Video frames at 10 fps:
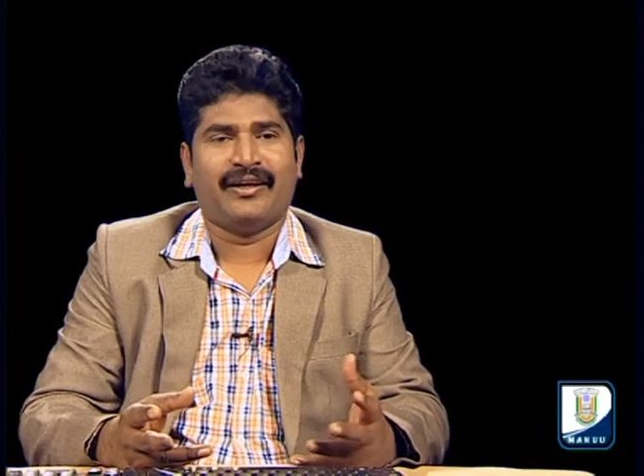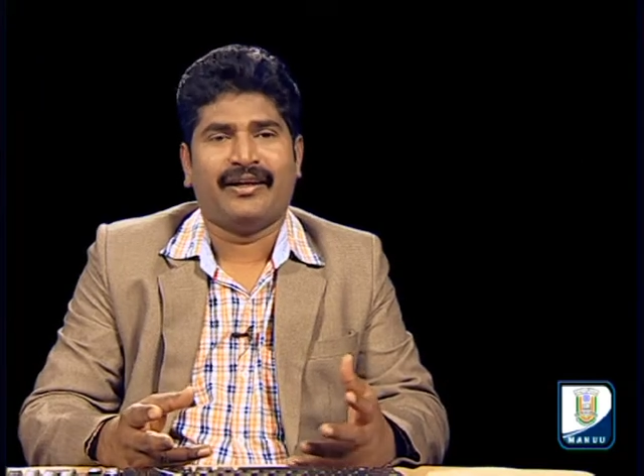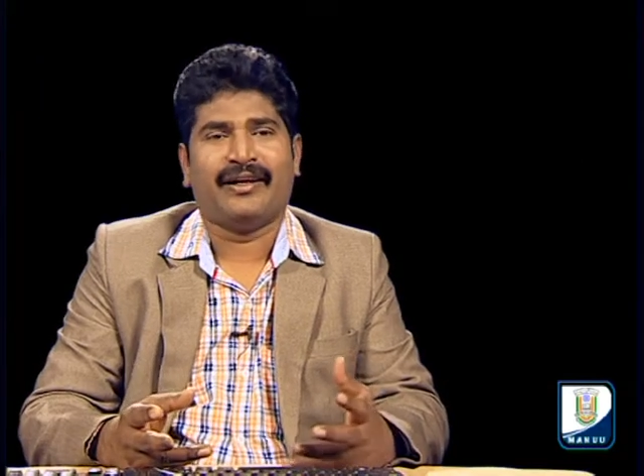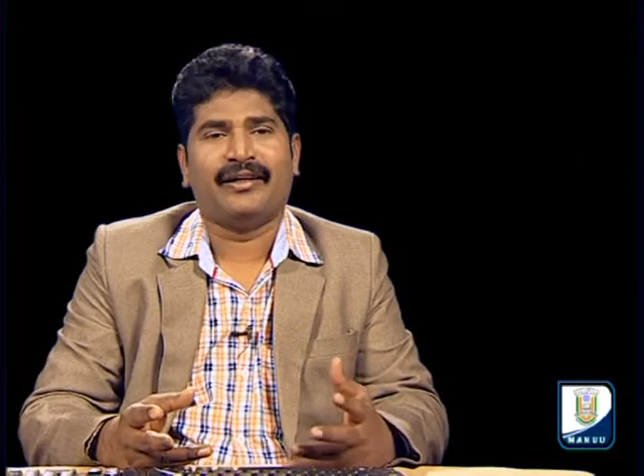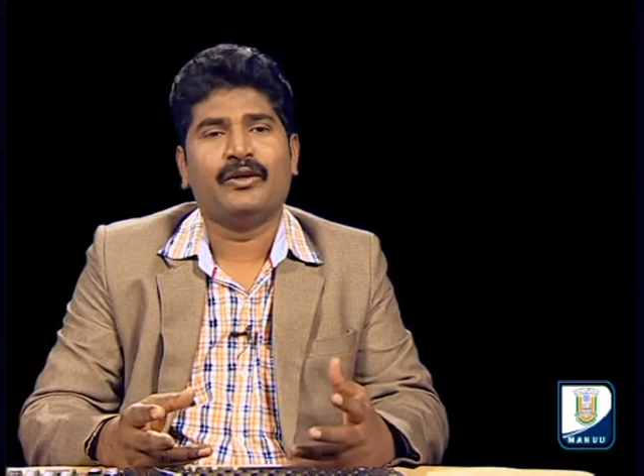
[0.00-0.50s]

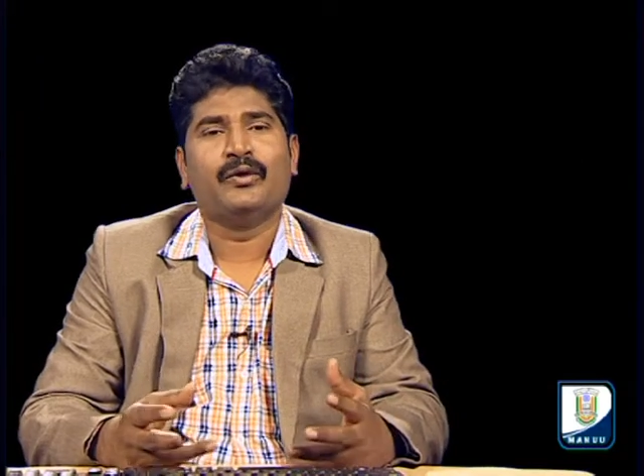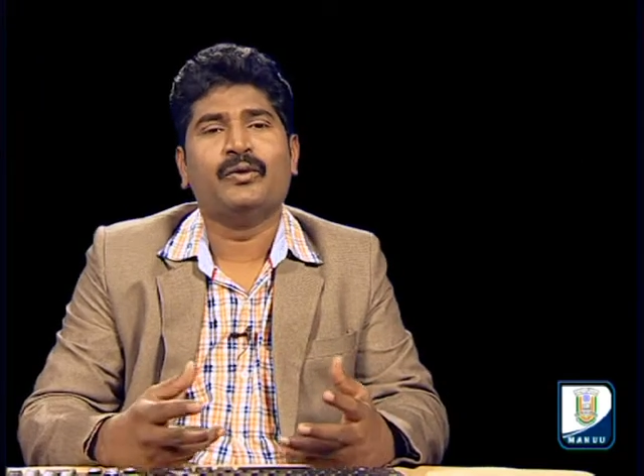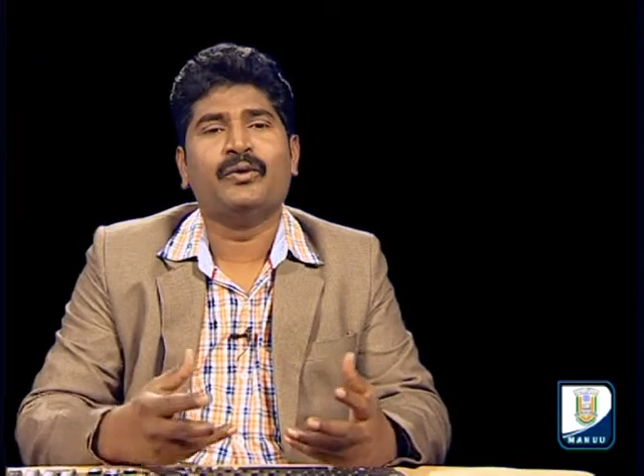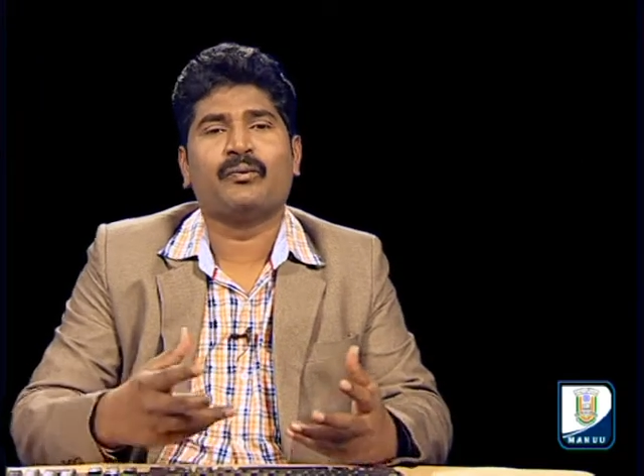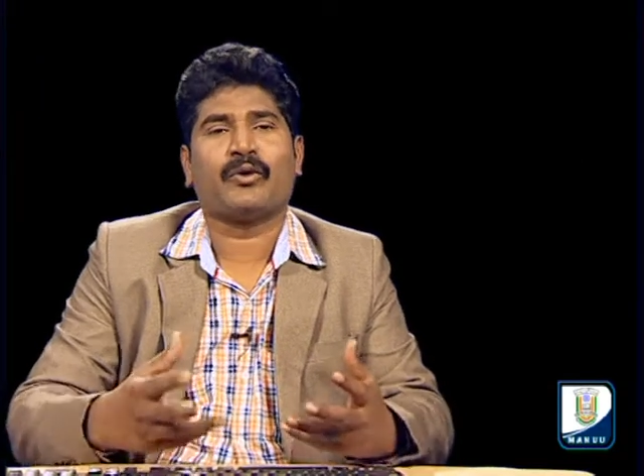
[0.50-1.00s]
and
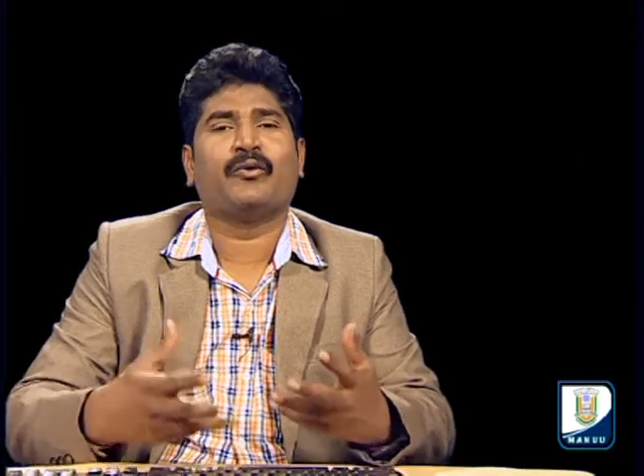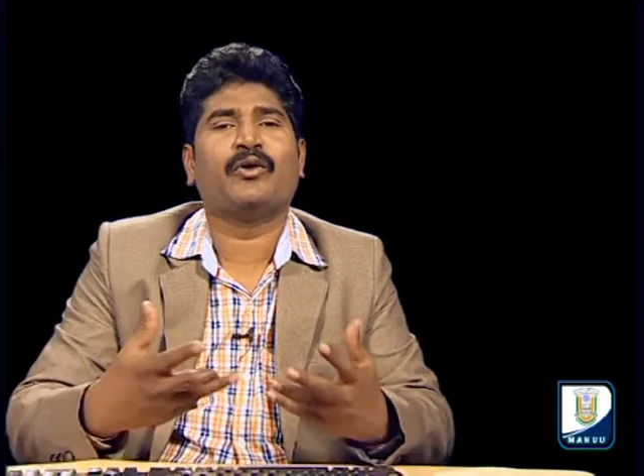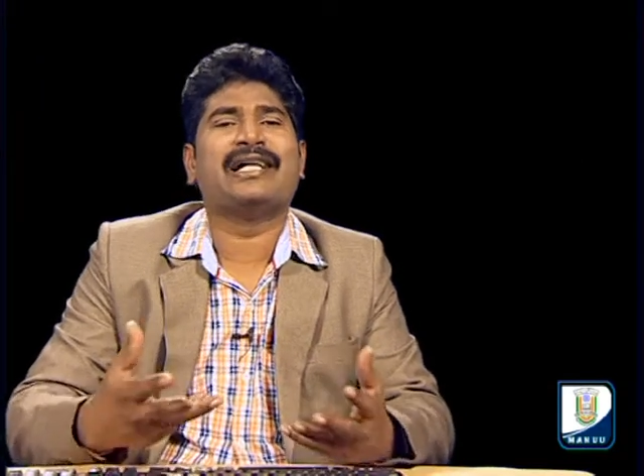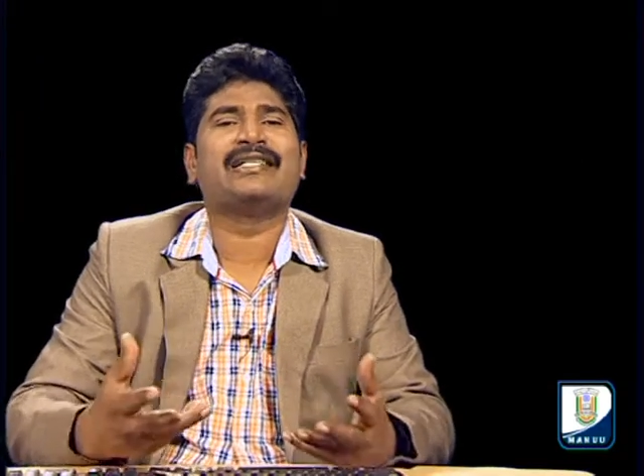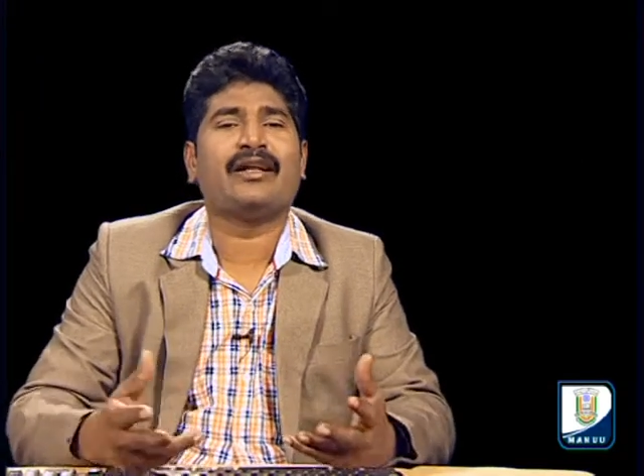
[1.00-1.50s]
who
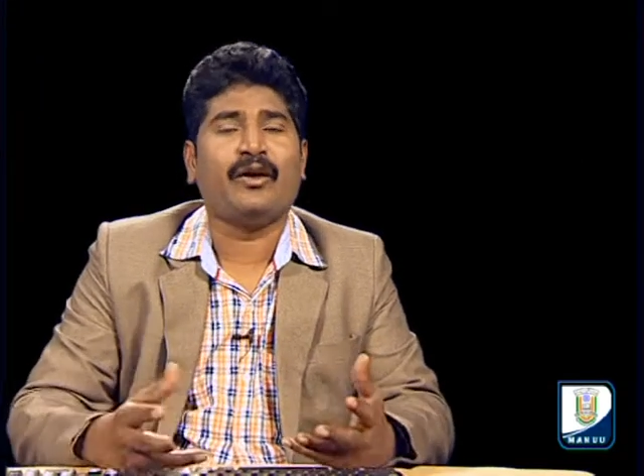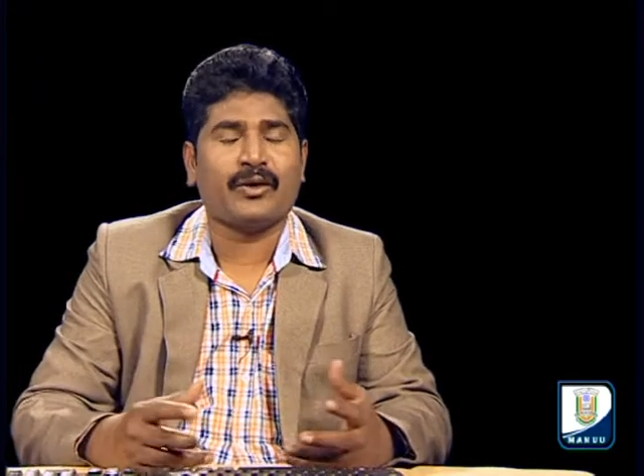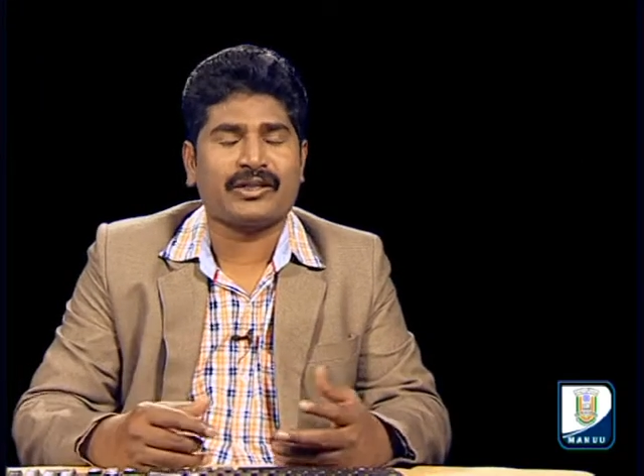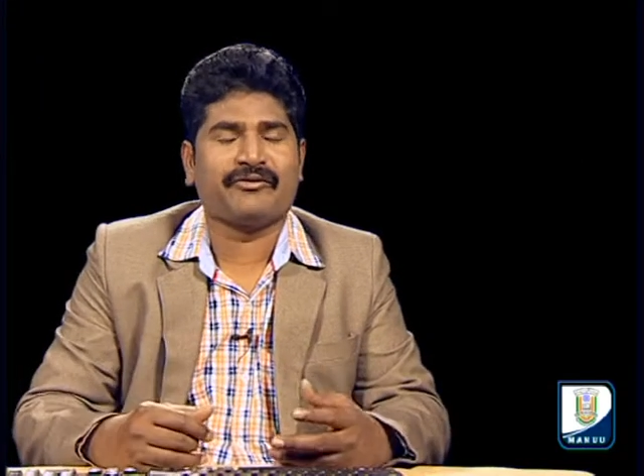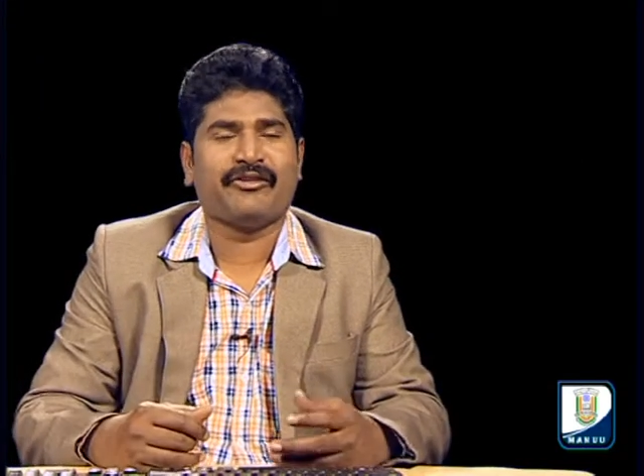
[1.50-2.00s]
provides a
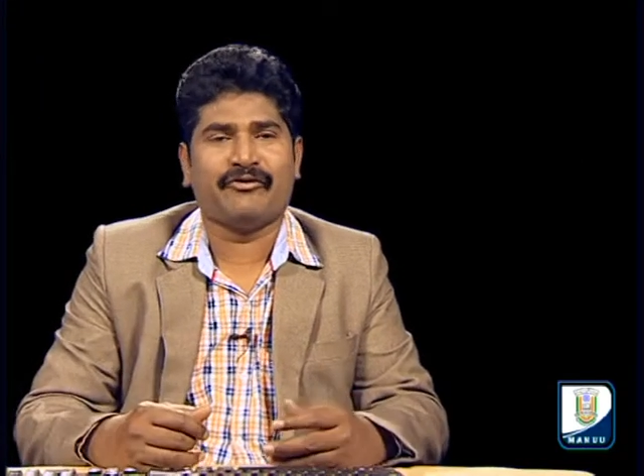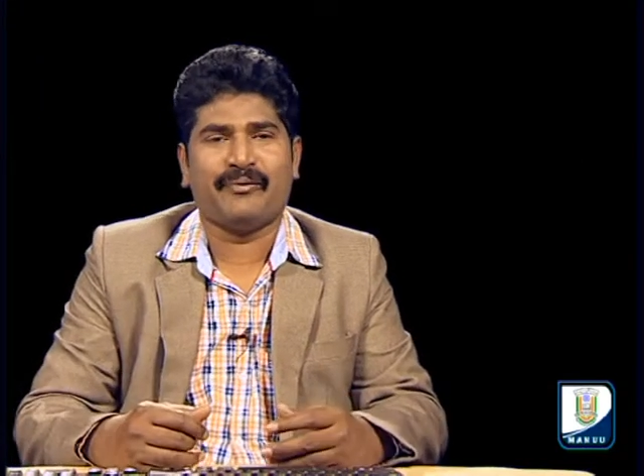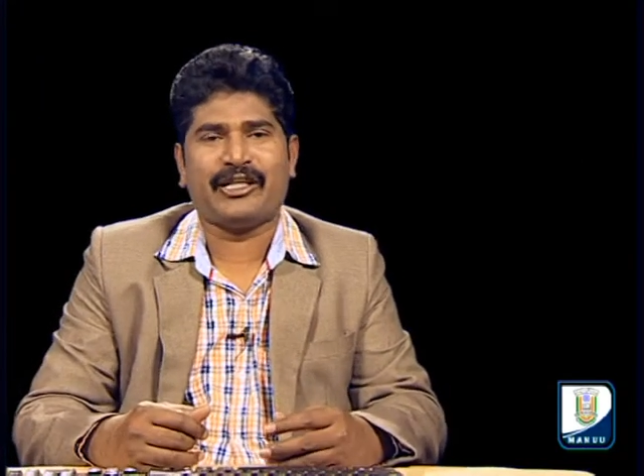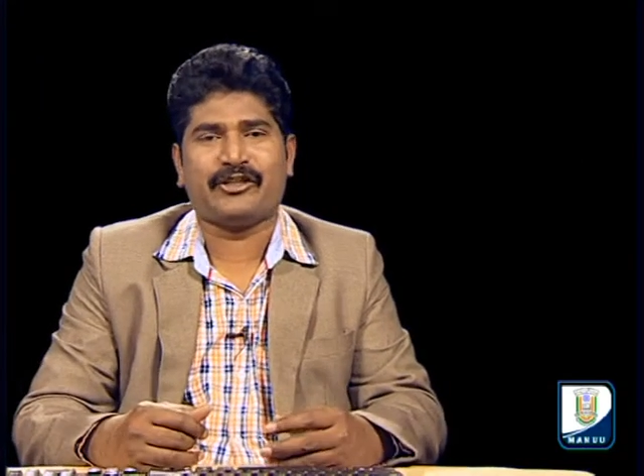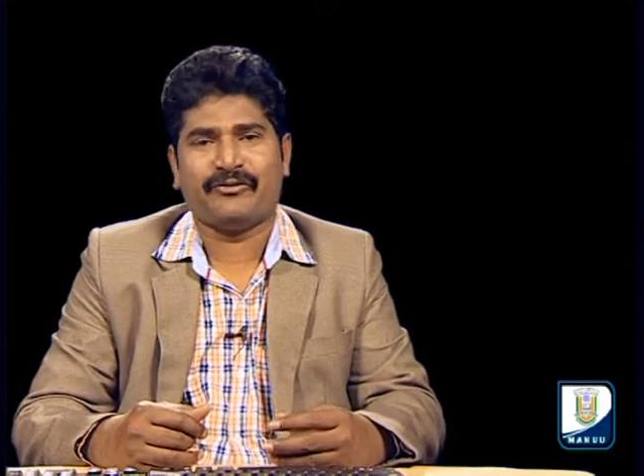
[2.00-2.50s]
lots of
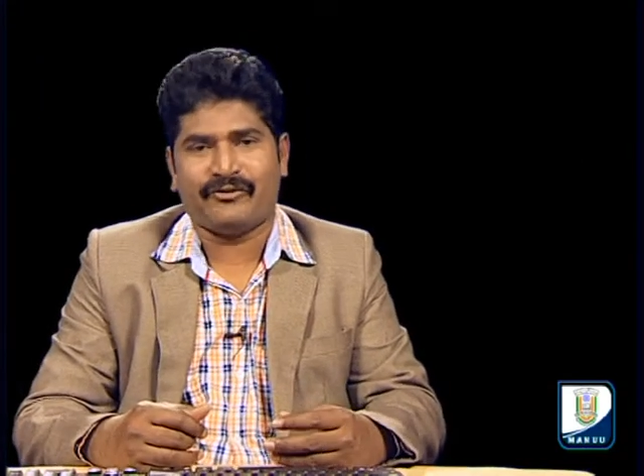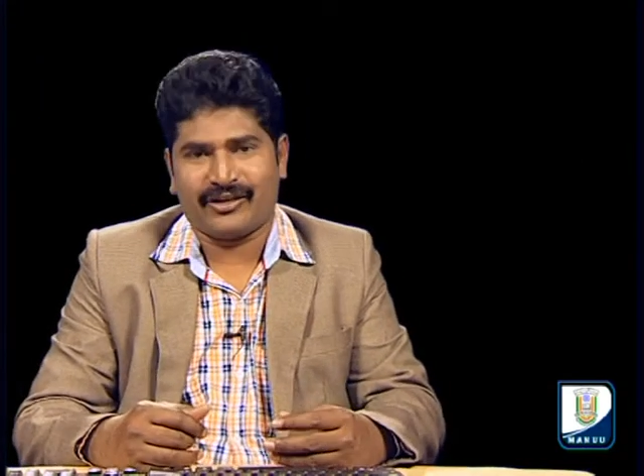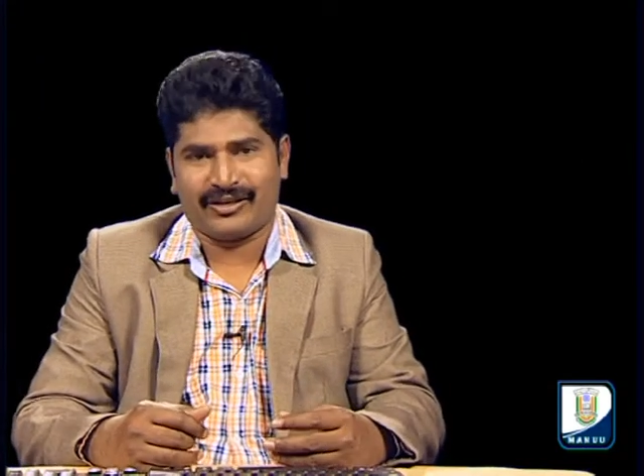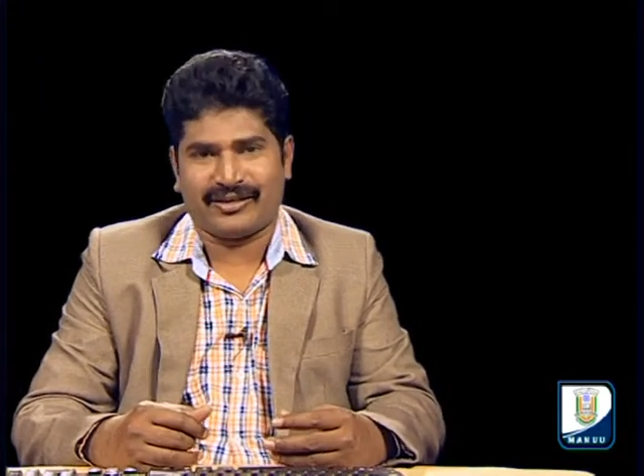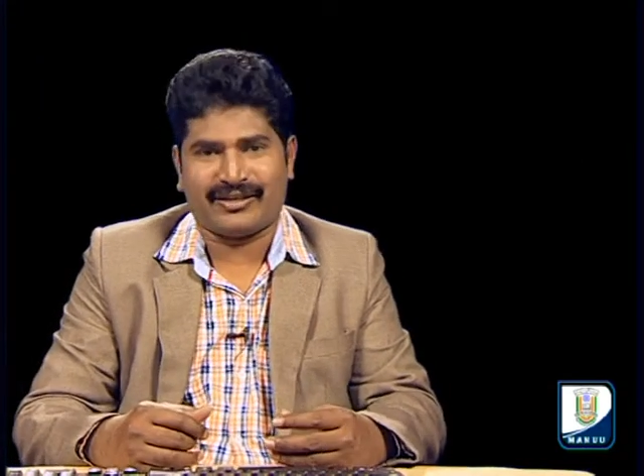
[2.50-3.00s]
information for
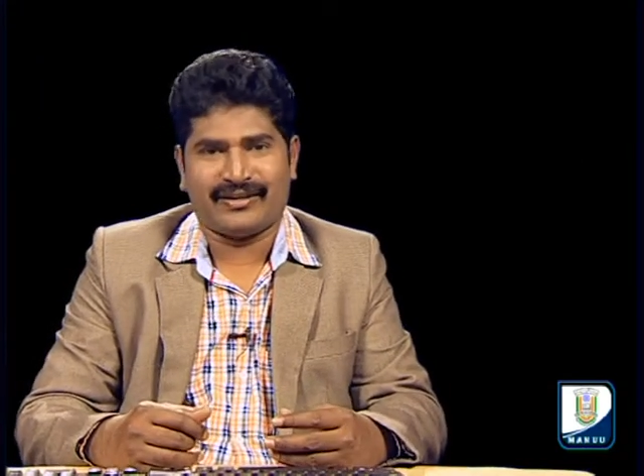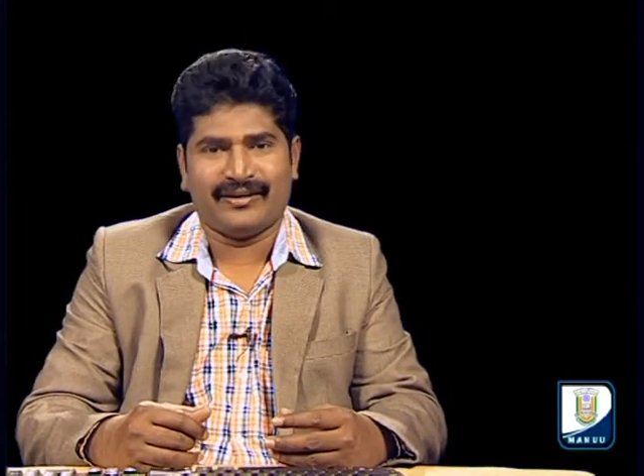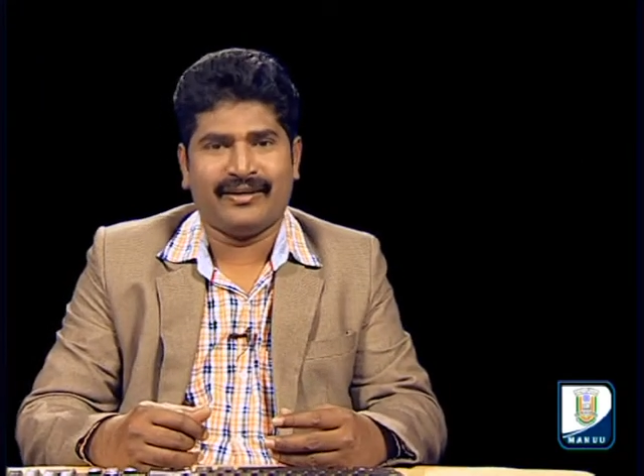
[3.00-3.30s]
us.